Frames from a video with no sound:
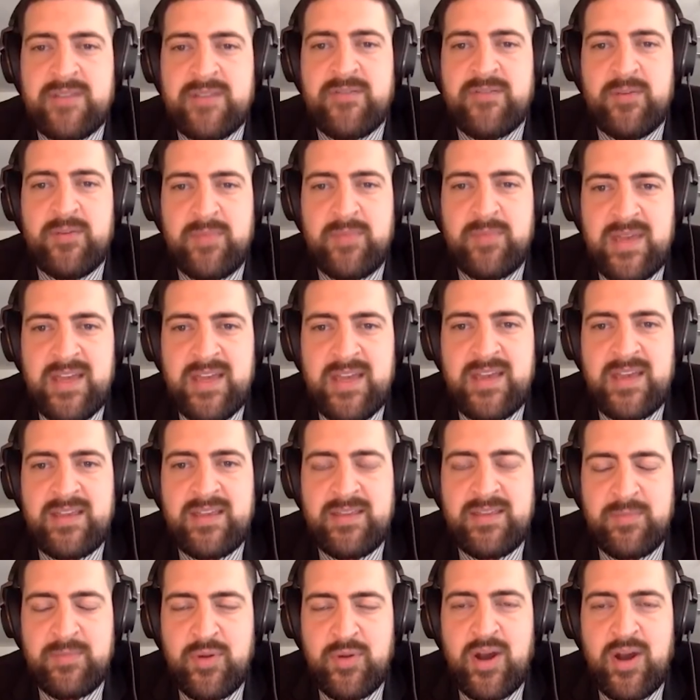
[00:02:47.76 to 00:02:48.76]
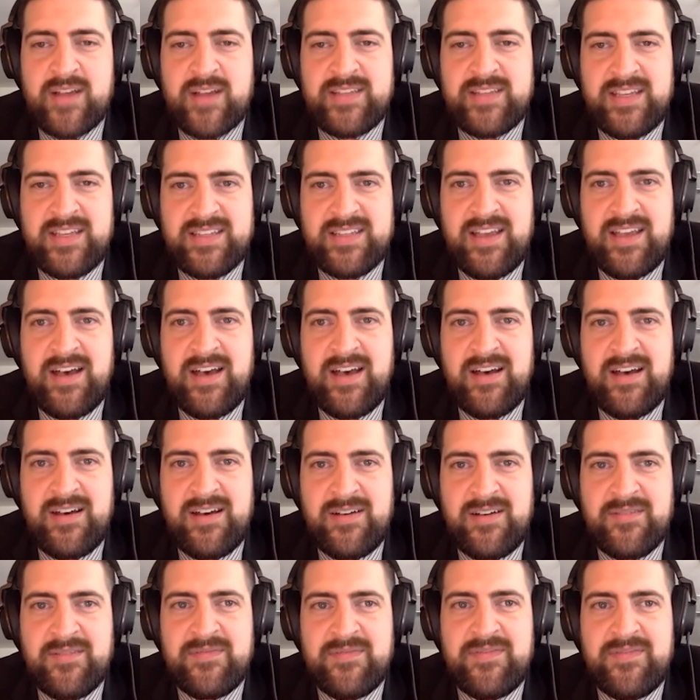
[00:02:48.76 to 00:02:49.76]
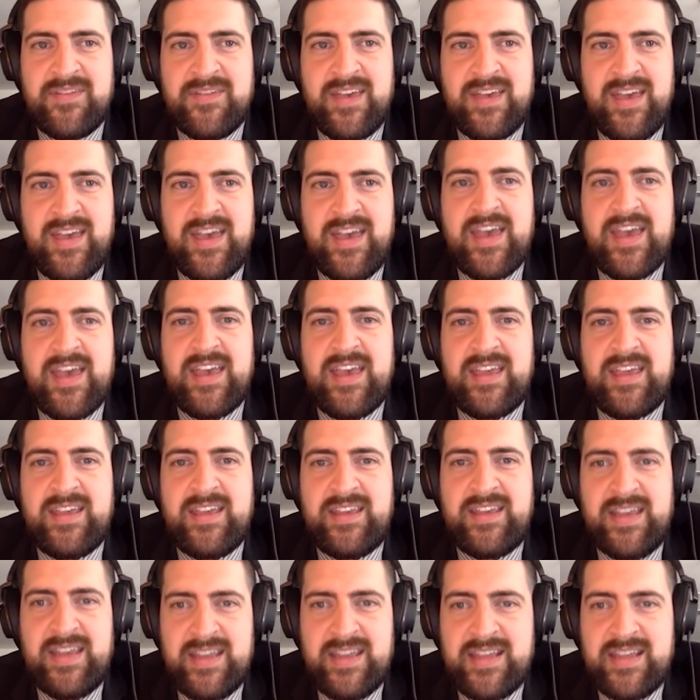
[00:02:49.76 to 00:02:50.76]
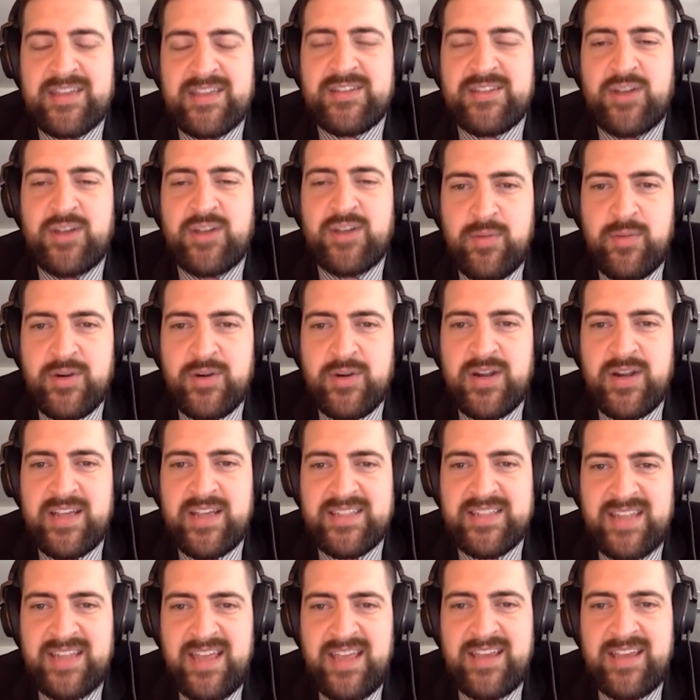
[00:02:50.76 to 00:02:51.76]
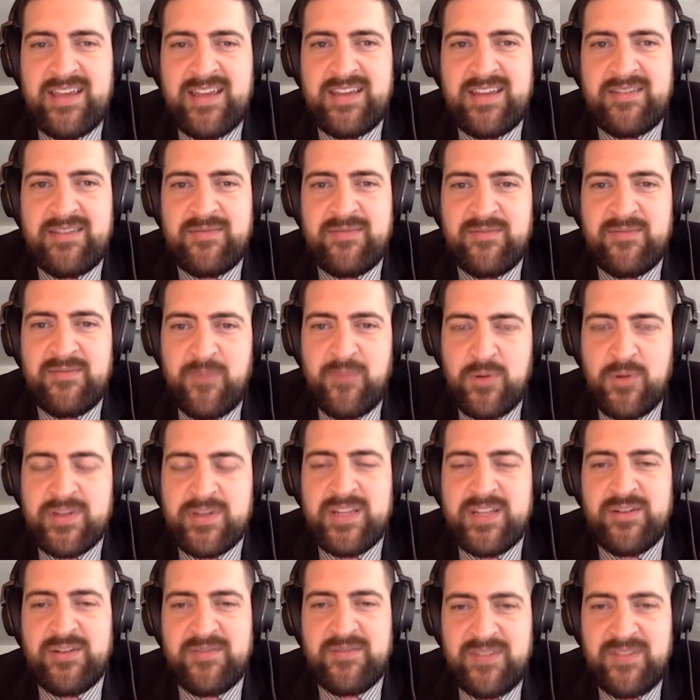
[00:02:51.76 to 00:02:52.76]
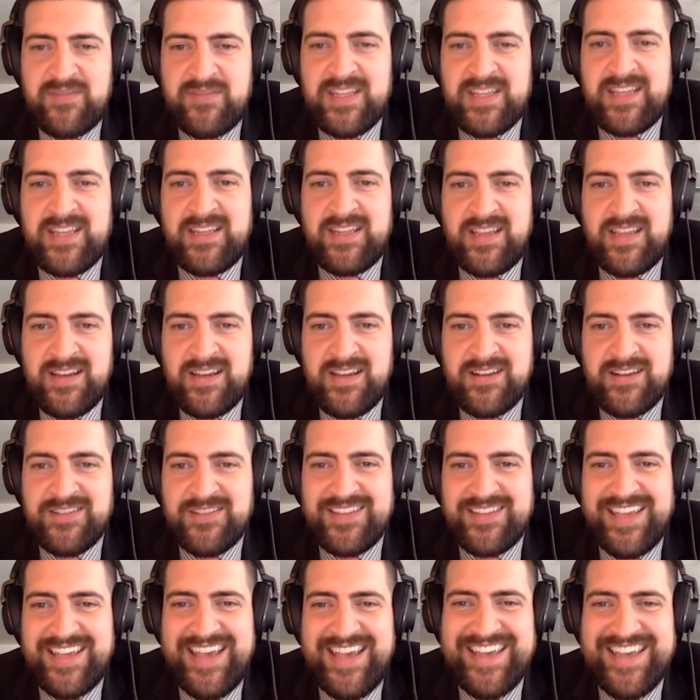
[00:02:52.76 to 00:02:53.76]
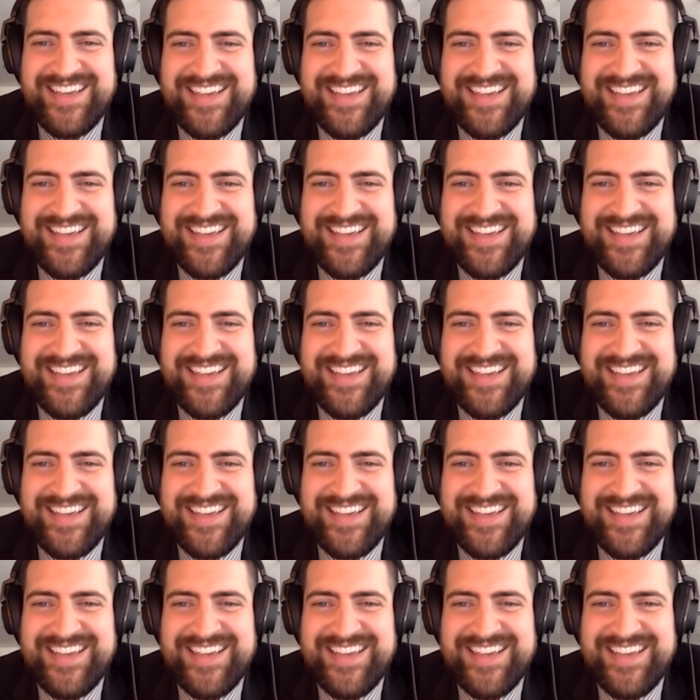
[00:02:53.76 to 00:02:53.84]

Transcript: for me, the process of getting sober has taken 14 or 15 years.